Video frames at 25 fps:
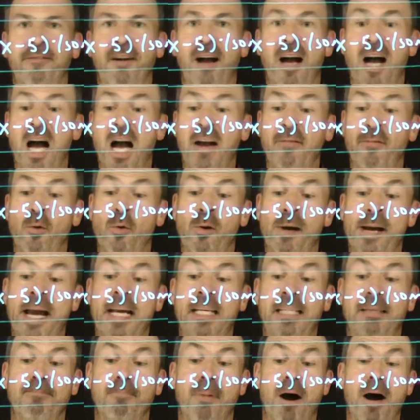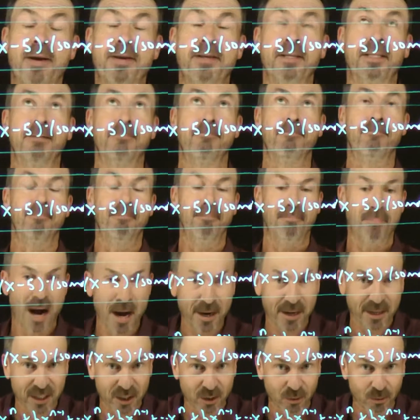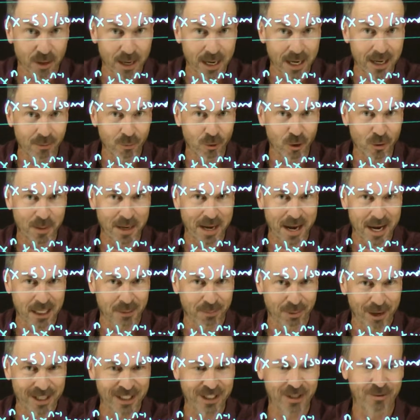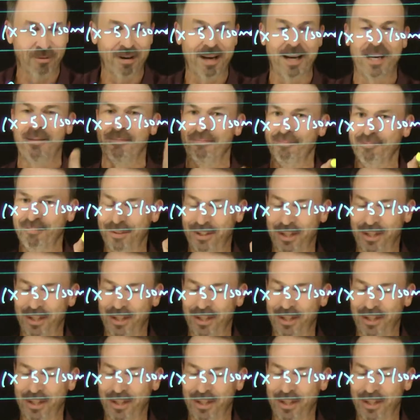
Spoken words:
5 or x minus minus 3, which would be x plus 3,